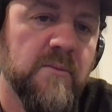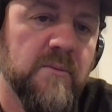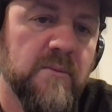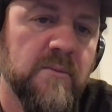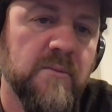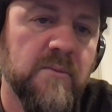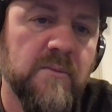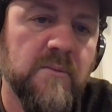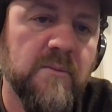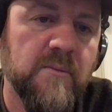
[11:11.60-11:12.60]

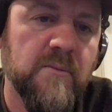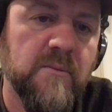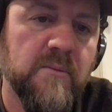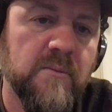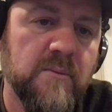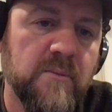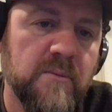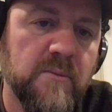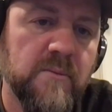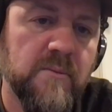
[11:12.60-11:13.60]

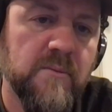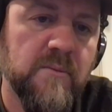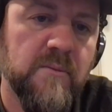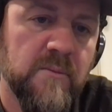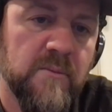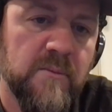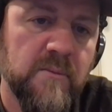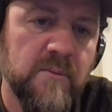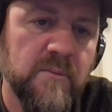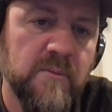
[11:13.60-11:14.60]

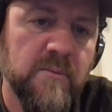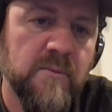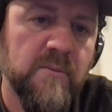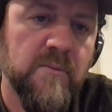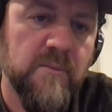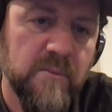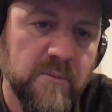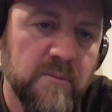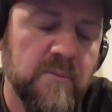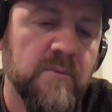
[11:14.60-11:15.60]

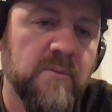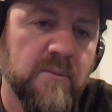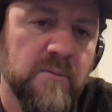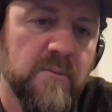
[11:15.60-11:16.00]
This person isn't speaking.